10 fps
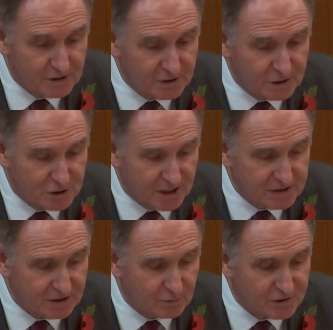
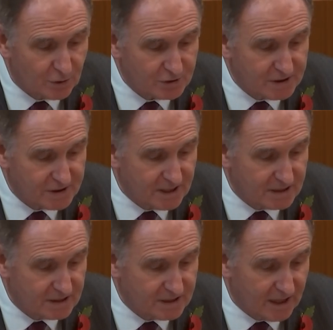suggest it was not
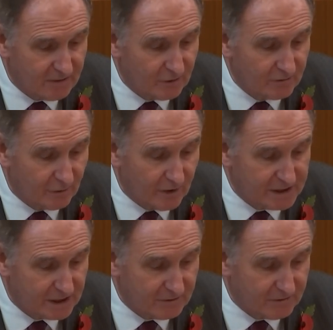intended to have
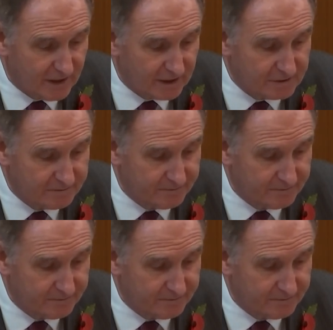overriding effect.